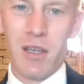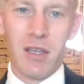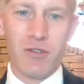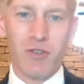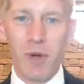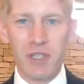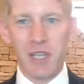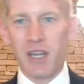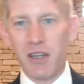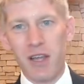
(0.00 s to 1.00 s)
It's from our
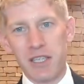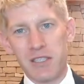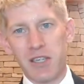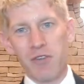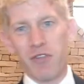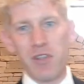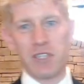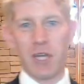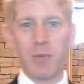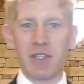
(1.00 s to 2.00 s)
second lesson for
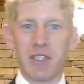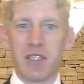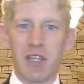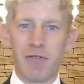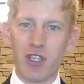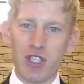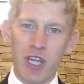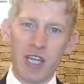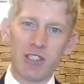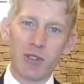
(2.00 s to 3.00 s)
this coming Sunday. 1
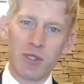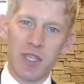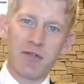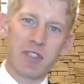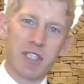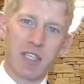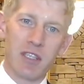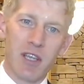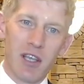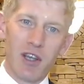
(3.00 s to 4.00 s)
John
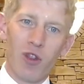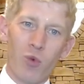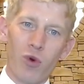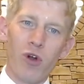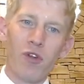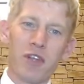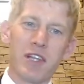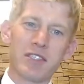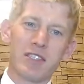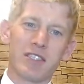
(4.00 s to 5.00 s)
2:17. The world and
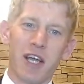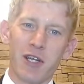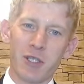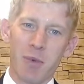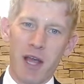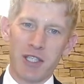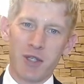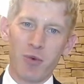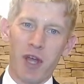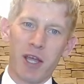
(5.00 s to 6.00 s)
its desires
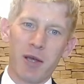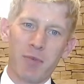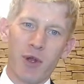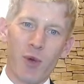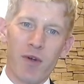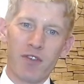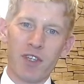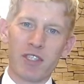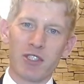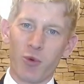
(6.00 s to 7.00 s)
pass away, but whoever
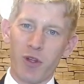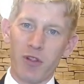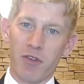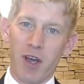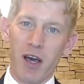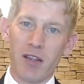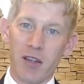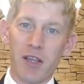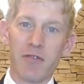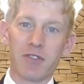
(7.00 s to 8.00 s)
does the will of God
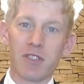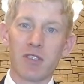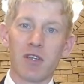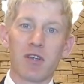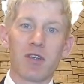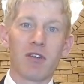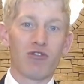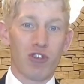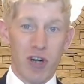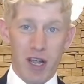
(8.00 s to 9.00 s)
lives
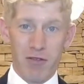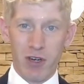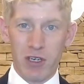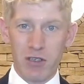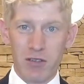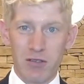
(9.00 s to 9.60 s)
forever.